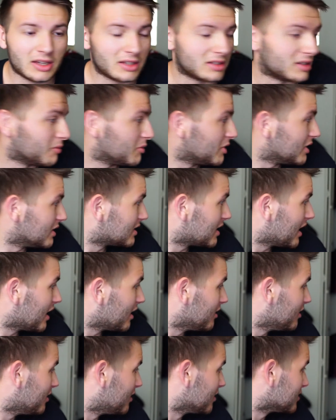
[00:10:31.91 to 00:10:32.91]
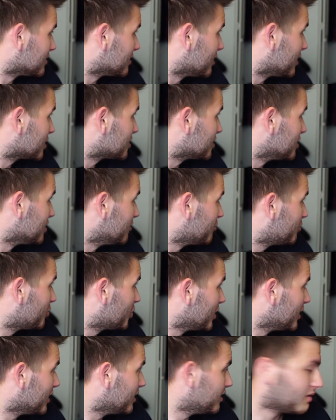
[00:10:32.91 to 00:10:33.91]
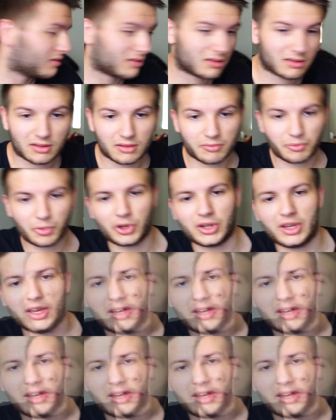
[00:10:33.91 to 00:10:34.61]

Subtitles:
Some of these catalogs are actually pretty heavy.